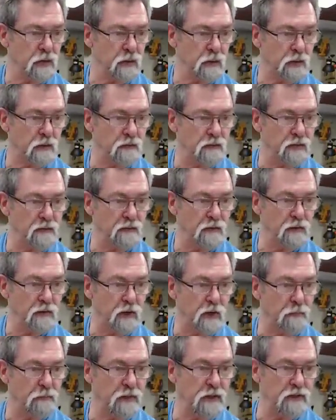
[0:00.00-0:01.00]
are? Look, I've even
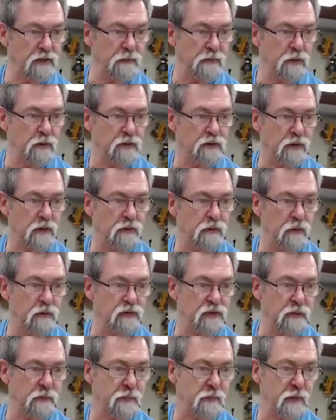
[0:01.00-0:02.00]
got a picture because I
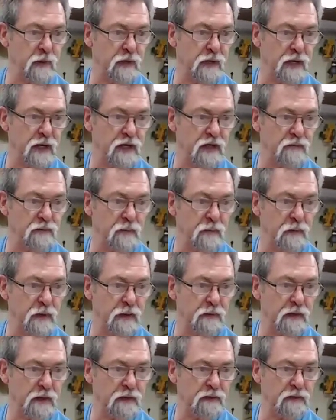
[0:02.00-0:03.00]
thought someone might ask me
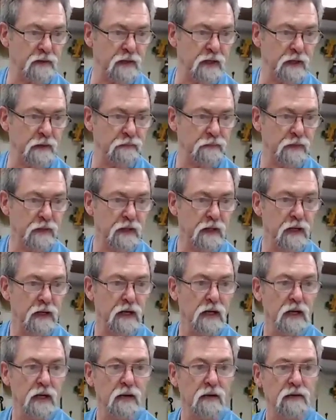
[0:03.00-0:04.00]
about that today.
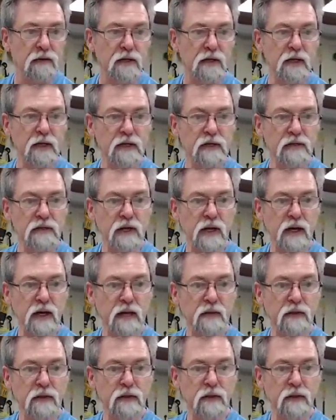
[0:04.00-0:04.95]
These are